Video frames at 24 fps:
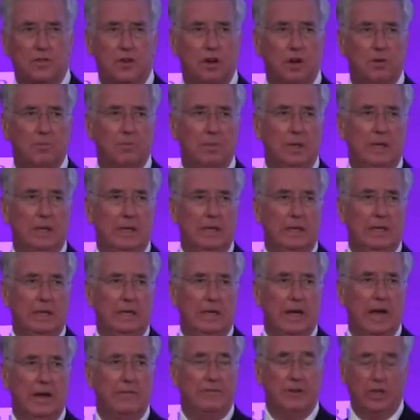from
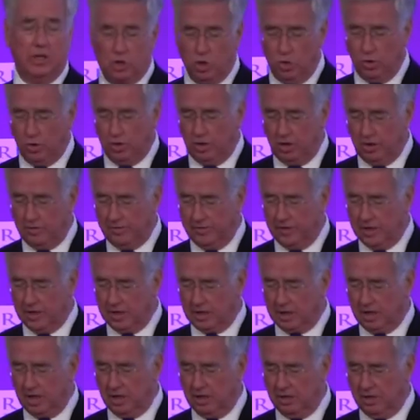every corner of our
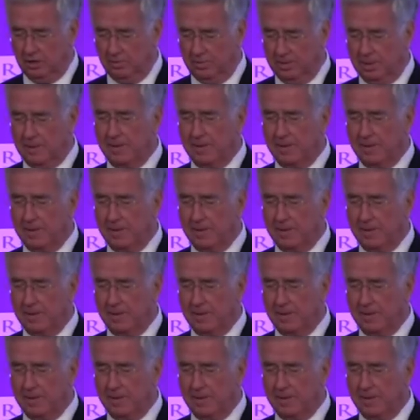globe.